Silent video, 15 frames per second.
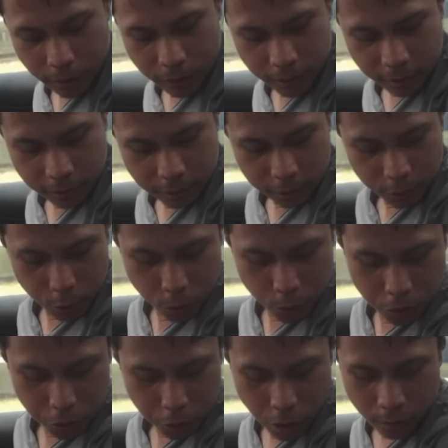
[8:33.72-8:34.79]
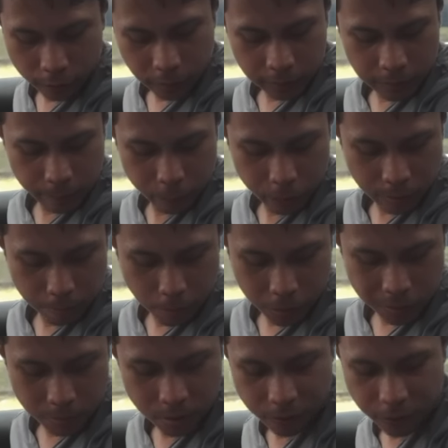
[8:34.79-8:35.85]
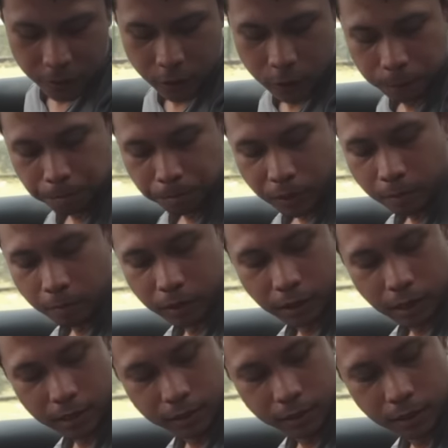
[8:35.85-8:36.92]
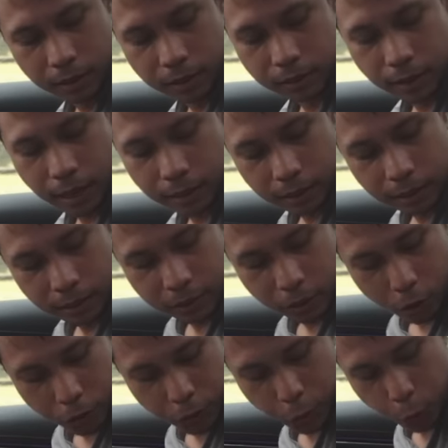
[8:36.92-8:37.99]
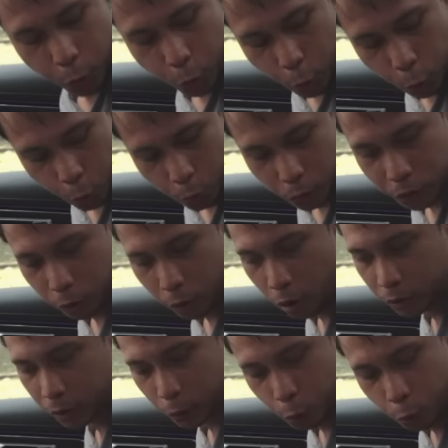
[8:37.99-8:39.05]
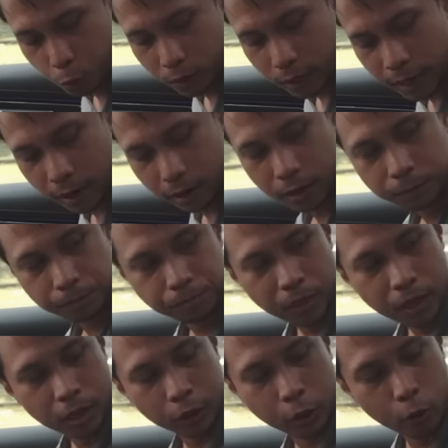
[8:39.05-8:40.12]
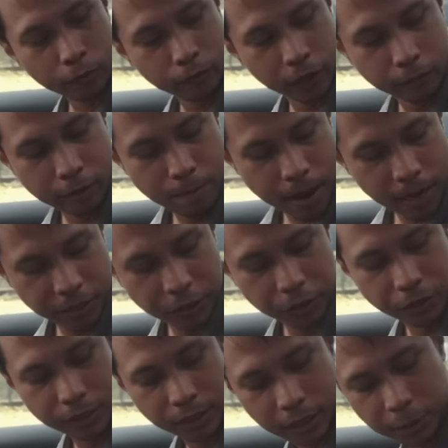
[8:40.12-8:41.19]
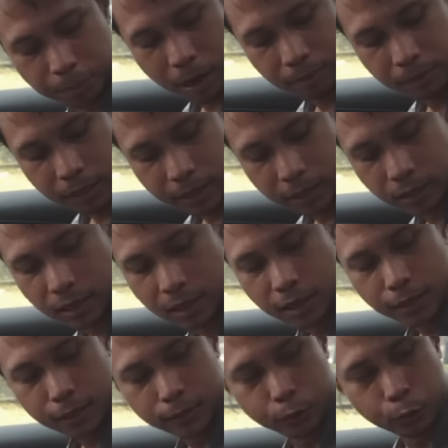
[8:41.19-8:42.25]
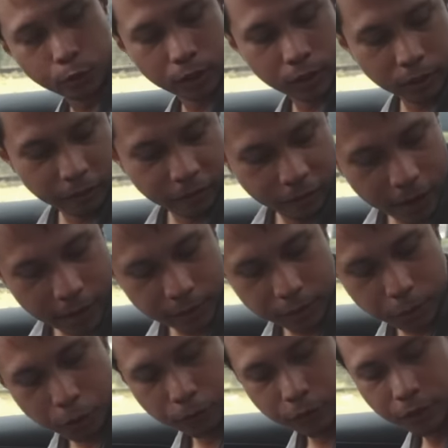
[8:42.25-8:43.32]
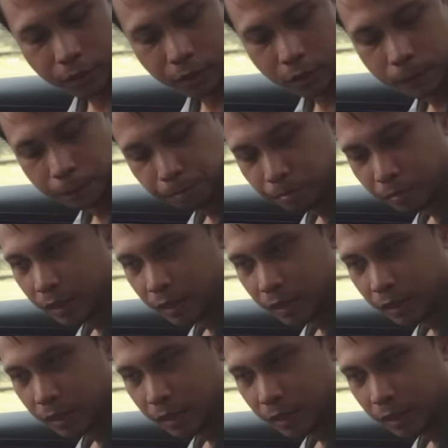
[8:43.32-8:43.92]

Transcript: with anything too soft except for the bottom over here. But the nice thing is that it is also cool, so all the cool air going for the rear passengers gets piped in through a little vent over here,